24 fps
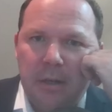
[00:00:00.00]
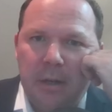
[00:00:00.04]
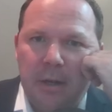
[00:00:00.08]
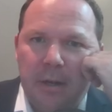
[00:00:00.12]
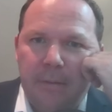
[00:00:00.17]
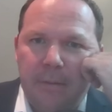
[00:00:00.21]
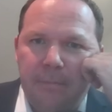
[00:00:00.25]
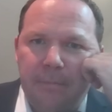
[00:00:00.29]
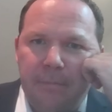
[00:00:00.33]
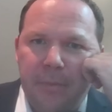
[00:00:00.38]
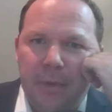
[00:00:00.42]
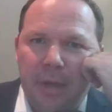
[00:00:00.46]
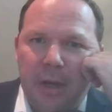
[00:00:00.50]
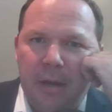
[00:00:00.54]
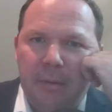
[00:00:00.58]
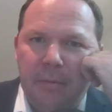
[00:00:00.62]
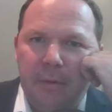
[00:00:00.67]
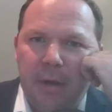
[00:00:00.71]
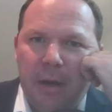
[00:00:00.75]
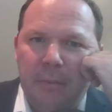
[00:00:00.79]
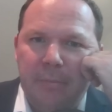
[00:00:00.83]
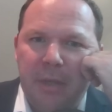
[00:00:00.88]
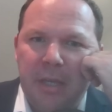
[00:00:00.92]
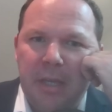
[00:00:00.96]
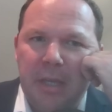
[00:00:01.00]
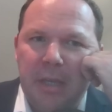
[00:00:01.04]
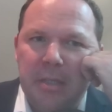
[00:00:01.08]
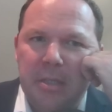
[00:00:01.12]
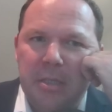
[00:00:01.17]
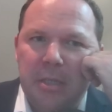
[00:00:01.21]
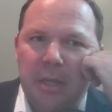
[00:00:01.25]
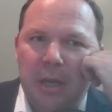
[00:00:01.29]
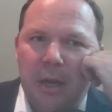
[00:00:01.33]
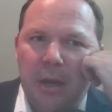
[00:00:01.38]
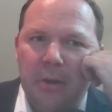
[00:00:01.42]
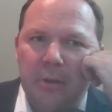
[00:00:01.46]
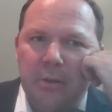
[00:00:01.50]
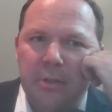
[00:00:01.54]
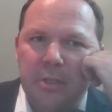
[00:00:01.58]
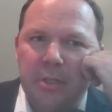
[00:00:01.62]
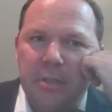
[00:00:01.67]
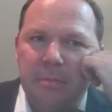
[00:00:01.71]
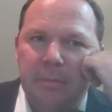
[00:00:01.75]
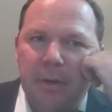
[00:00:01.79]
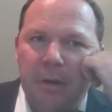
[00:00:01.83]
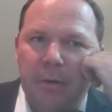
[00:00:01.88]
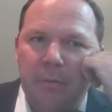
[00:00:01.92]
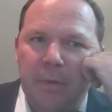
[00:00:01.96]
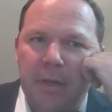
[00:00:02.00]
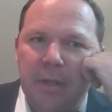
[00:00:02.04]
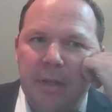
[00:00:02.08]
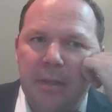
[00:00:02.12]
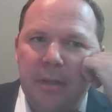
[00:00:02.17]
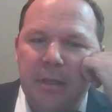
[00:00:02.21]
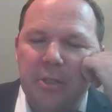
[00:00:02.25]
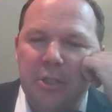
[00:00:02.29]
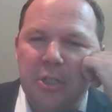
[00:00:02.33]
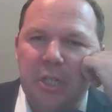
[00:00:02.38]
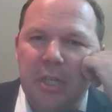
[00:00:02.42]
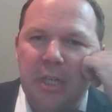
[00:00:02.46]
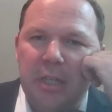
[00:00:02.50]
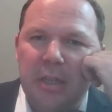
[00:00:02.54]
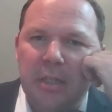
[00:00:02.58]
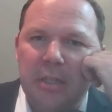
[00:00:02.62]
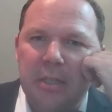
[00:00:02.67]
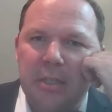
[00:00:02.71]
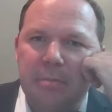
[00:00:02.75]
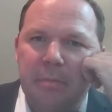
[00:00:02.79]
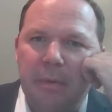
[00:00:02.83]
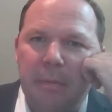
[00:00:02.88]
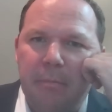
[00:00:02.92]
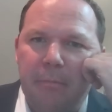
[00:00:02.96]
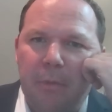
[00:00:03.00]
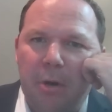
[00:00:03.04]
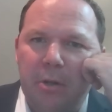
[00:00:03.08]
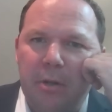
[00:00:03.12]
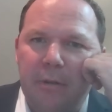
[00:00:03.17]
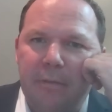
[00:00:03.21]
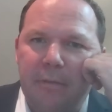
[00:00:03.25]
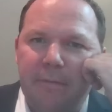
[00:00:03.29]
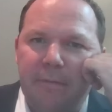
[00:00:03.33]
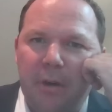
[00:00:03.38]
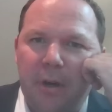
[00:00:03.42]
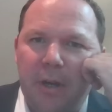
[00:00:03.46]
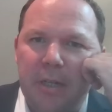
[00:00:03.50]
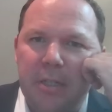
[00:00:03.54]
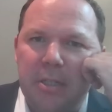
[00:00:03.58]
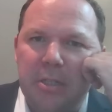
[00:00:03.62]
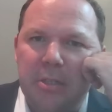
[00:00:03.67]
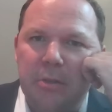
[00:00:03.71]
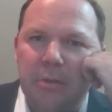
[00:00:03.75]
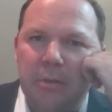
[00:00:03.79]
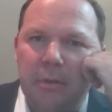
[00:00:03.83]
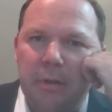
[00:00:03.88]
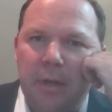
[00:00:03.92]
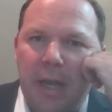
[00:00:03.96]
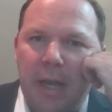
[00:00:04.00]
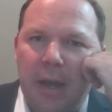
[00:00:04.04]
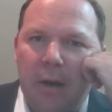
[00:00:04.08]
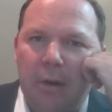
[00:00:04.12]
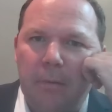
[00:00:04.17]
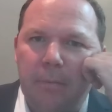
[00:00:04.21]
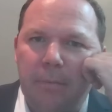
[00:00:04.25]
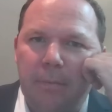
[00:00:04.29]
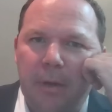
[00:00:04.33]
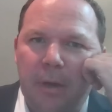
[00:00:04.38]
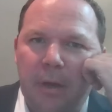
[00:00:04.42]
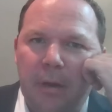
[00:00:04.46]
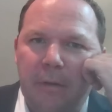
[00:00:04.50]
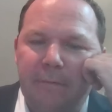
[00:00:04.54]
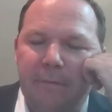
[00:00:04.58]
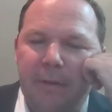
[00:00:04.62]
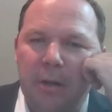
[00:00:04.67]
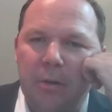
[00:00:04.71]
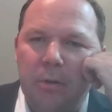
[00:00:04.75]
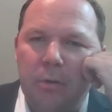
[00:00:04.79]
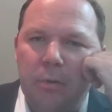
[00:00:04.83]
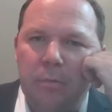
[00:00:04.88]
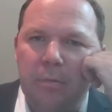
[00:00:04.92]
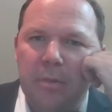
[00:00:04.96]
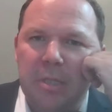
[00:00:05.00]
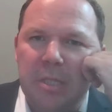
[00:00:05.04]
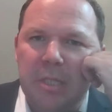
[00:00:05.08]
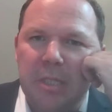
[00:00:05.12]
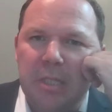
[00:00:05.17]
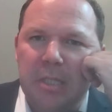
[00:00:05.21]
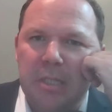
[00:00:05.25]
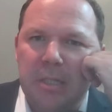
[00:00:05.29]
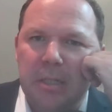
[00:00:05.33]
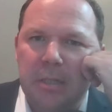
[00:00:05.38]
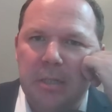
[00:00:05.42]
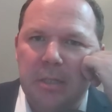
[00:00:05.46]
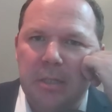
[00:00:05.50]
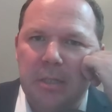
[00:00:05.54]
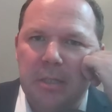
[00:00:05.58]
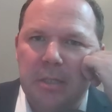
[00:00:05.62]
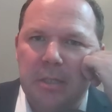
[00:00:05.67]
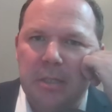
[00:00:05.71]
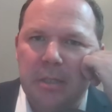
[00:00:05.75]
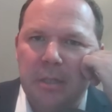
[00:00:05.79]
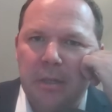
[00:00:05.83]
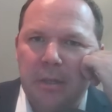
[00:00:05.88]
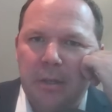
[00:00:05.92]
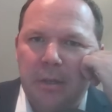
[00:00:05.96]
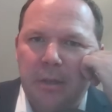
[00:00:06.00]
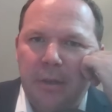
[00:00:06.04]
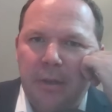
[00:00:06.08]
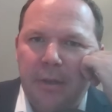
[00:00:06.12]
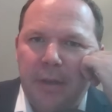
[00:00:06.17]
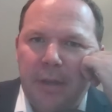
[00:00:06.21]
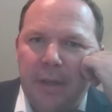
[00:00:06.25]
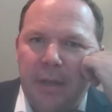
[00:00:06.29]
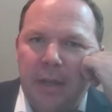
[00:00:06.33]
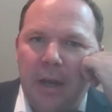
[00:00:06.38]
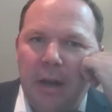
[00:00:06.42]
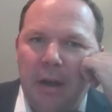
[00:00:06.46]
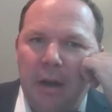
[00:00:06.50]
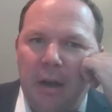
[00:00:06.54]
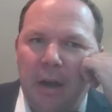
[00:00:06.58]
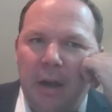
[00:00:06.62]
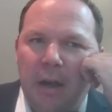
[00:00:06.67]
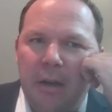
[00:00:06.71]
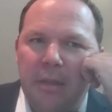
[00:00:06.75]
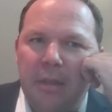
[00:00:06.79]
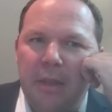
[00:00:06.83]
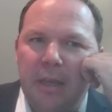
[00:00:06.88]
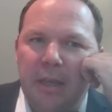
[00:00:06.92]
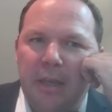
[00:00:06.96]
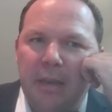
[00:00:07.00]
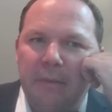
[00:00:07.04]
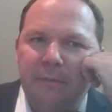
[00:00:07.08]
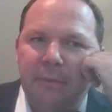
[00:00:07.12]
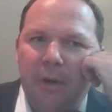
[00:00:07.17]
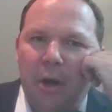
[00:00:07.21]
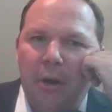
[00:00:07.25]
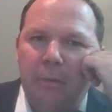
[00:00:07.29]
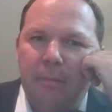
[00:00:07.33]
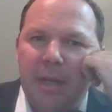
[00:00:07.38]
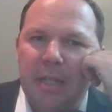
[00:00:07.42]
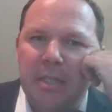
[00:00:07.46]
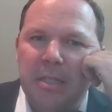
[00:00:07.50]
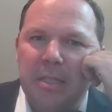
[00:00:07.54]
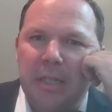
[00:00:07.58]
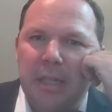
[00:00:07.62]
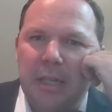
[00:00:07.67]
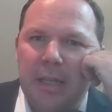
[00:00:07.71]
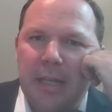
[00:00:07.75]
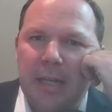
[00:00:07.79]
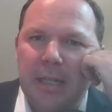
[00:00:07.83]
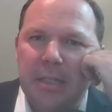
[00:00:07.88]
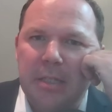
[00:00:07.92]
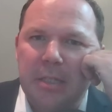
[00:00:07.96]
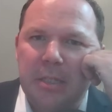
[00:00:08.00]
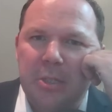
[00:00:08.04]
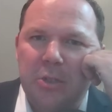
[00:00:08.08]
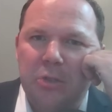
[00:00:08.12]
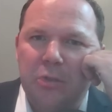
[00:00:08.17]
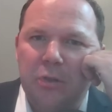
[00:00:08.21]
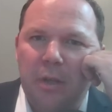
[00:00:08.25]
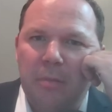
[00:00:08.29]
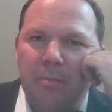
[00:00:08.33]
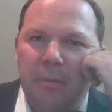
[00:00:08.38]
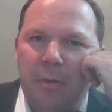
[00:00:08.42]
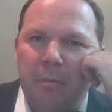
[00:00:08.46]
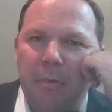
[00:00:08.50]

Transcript: um, up, up, the east coast, but with a gene that's been modified to help uh, fungal resistance. Now, I, I, think environmentally that's extremely